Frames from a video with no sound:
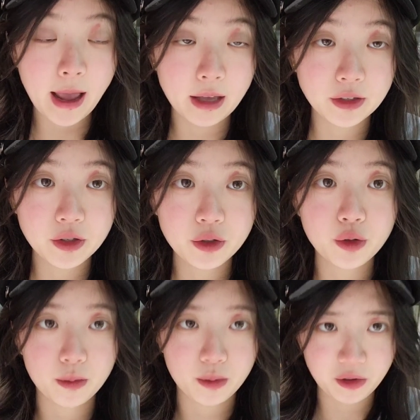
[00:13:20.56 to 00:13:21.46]
answer
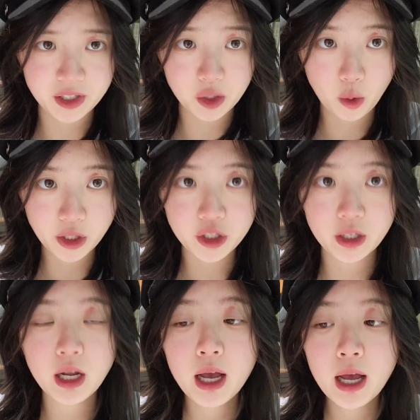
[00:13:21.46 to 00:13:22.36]
to the previous
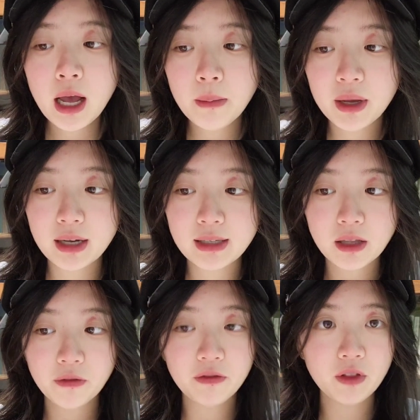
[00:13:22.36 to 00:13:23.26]
question, because
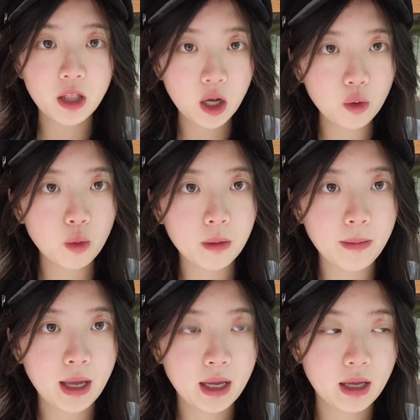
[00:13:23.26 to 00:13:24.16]
the flow will
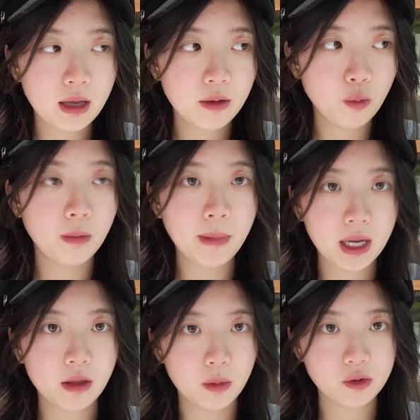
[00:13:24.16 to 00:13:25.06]

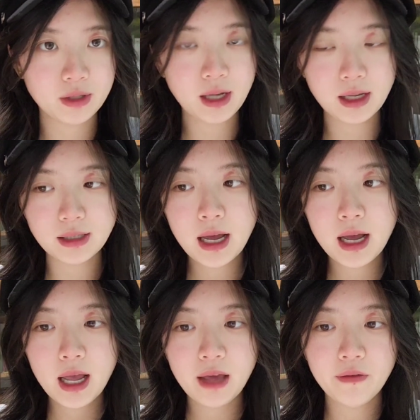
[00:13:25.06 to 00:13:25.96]
make the most sense.
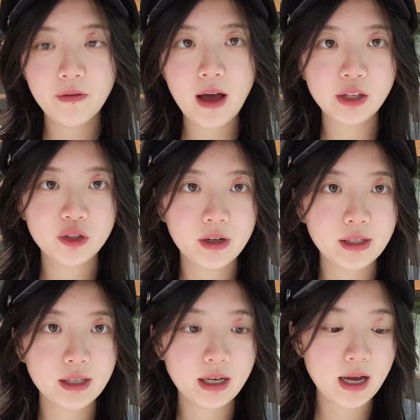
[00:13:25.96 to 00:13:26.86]
If I
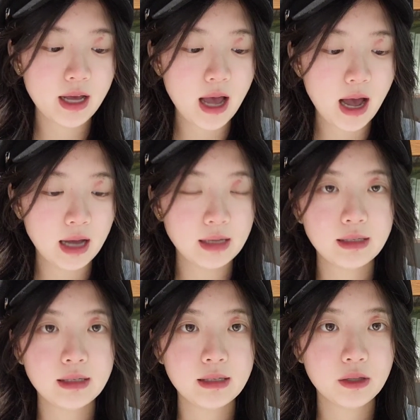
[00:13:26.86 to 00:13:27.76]
translate it
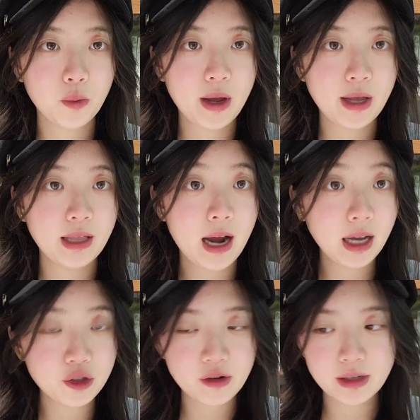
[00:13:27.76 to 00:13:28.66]
as the way that
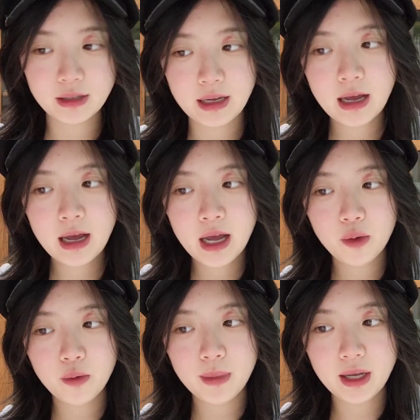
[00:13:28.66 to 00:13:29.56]
I translate,
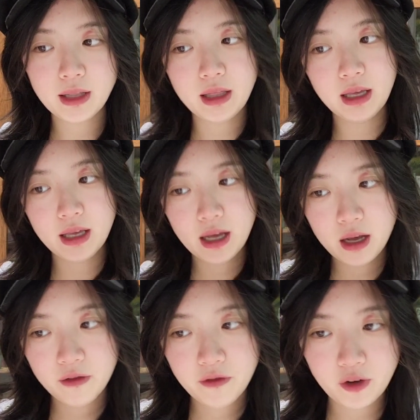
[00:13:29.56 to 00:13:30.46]
it would be the
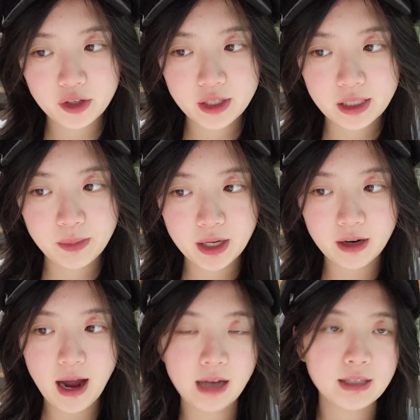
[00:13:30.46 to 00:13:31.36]
first
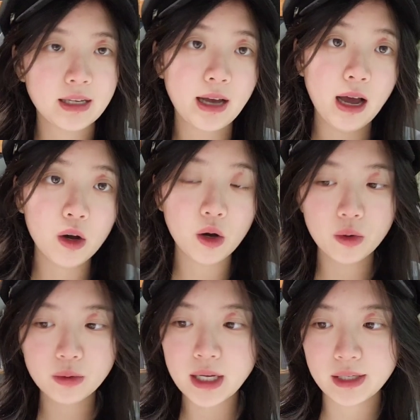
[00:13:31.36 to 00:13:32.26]
speaker asking, how
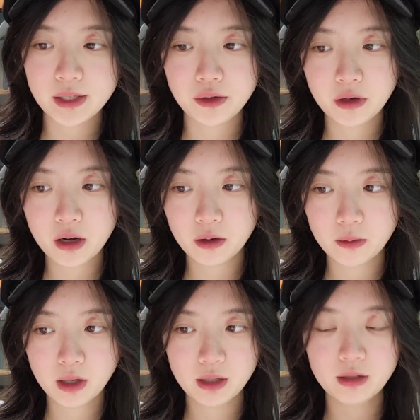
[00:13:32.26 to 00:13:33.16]
old is your younger
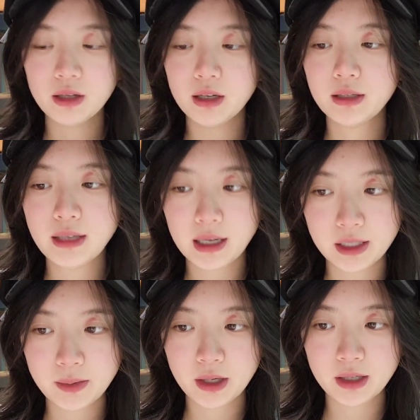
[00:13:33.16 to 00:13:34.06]
brother? The
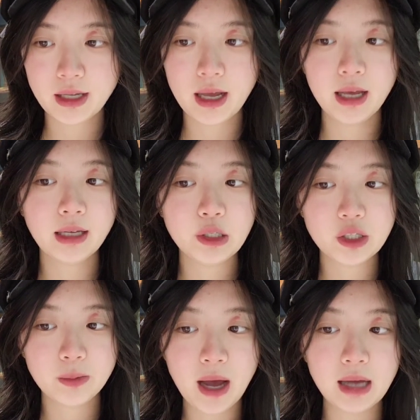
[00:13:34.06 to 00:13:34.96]
second speaker say, he
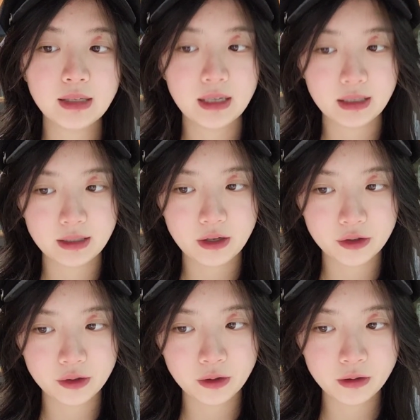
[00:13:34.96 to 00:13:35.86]
just passed 6
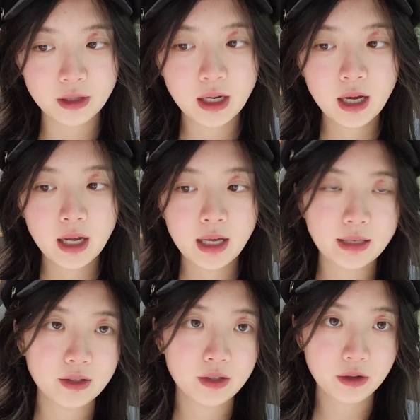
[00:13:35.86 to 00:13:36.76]
years old, he
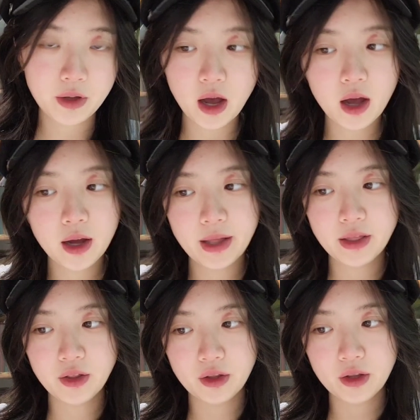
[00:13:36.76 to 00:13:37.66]
is still young,
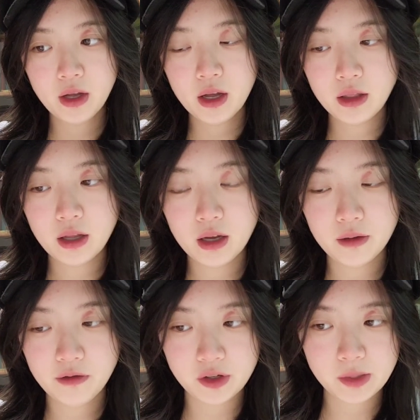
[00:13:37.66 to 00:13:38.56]
and then
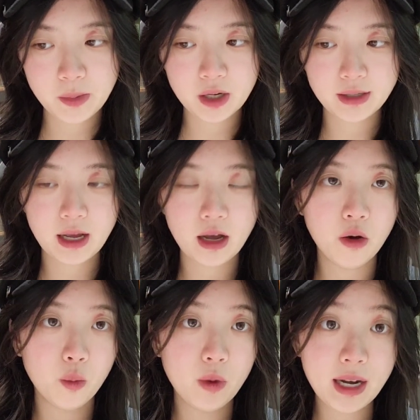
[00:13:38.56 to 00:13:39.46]
the first speaker say,
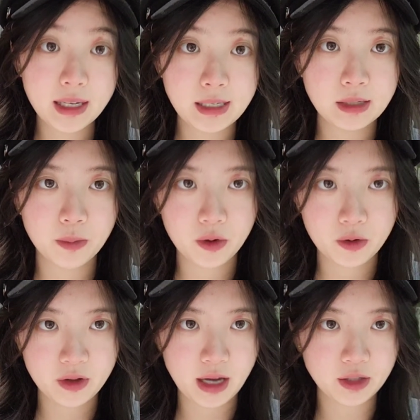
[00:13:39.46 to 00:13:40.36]
oh, when is his
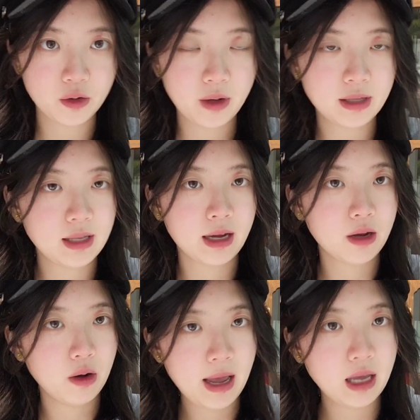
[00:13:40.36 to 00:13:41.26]
birthday? So it's
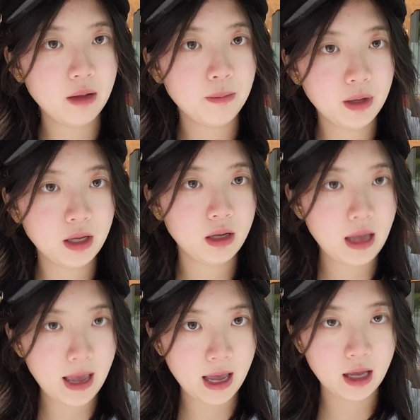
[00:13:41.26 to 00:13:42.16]
like A,
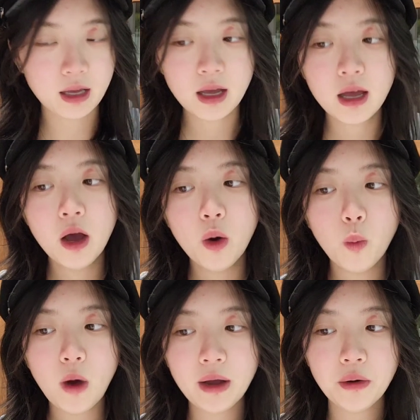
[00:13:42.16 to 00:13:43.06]
B, A.
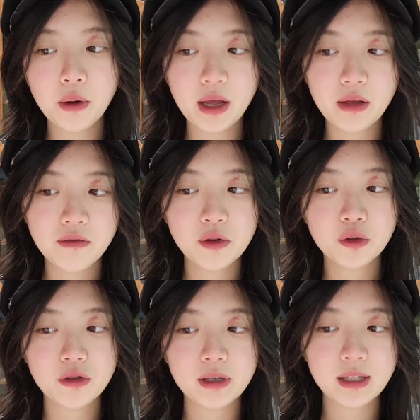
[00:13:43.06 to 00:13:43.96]
While if you
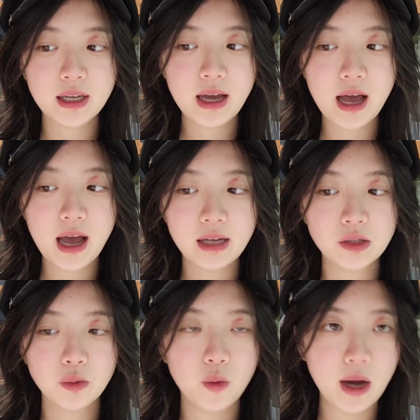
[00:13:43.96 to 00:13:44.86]
translate
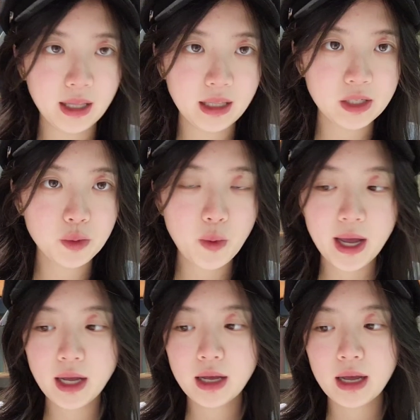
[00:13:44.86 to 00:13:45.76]
as Wiley's
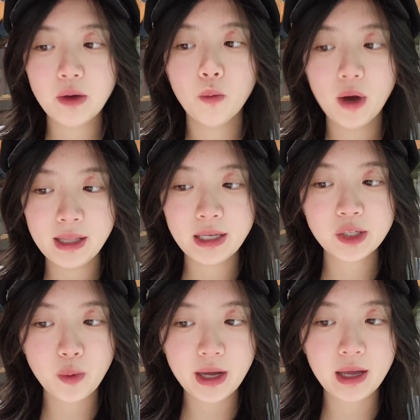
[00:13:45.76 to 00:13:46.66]
way,
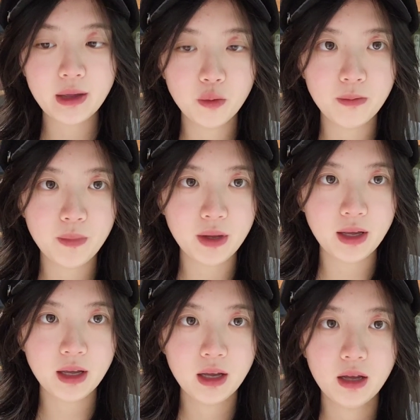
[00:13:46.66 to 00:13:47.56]
it would
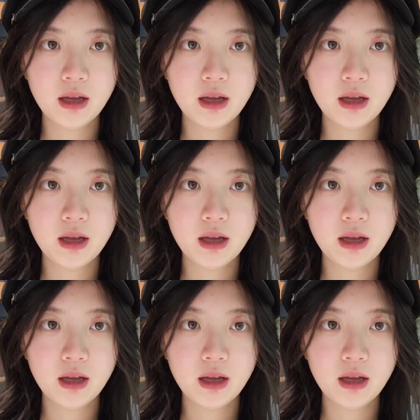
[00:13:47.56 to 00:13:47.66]
be